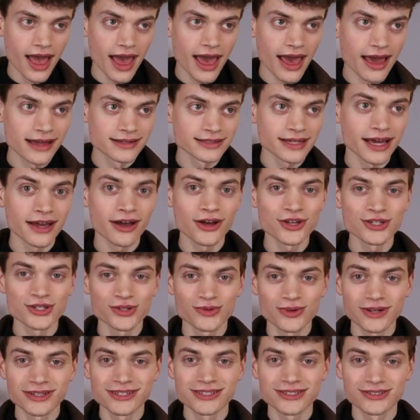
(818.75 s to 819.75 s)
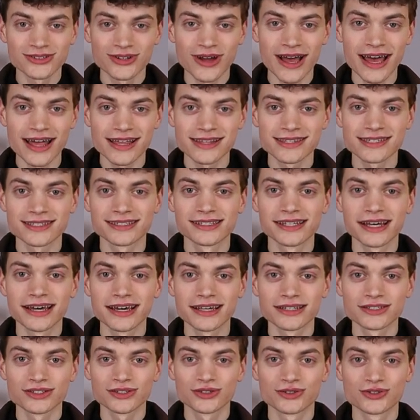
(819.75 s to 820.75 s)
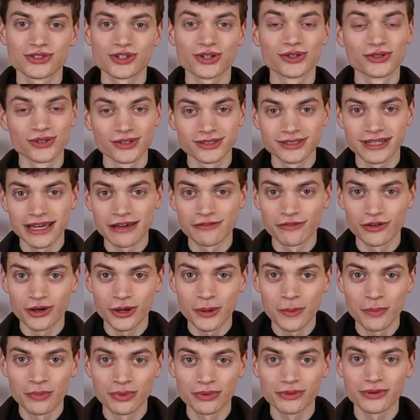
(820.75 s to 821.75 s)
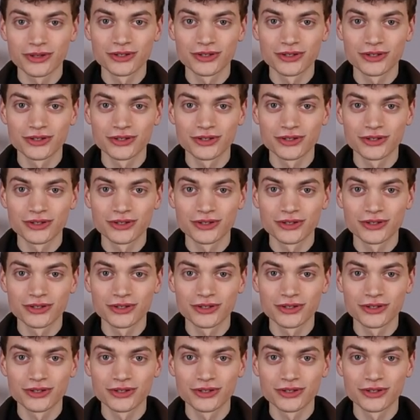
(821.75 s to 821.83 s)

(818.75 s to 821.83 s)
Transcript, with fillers: And I also want to add that you should not give up.